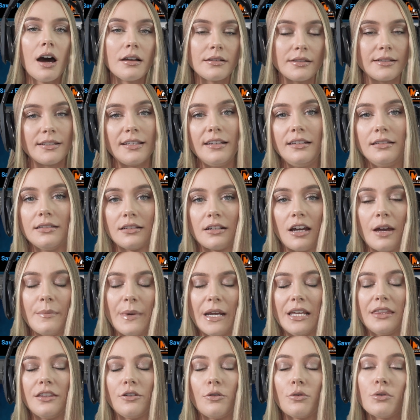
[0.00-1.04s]
Last season, I
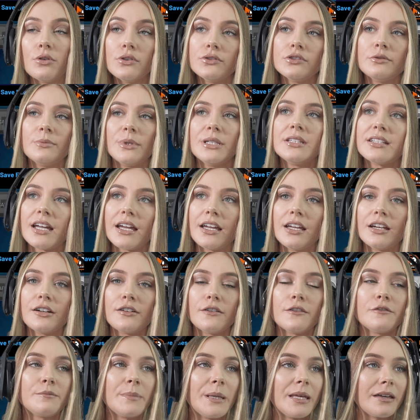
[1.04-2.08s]
made the awful mistake
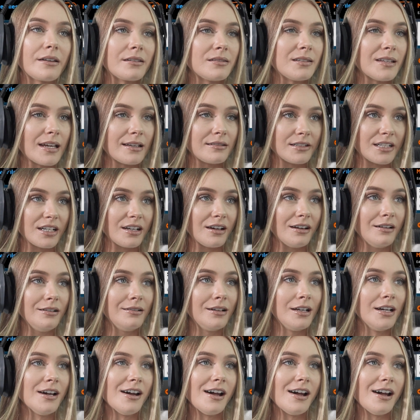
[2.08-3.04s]
of being a center,